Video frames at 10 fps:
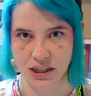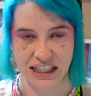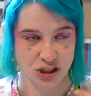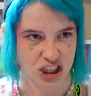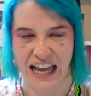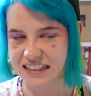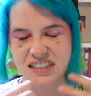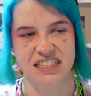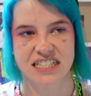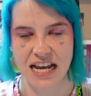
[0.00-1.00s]
like, just
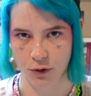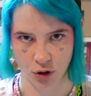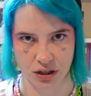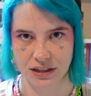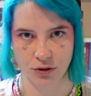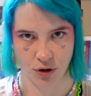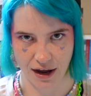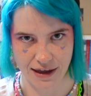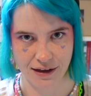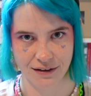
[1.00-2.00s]
hysterically
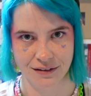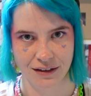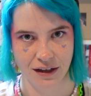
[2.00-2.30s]
crying,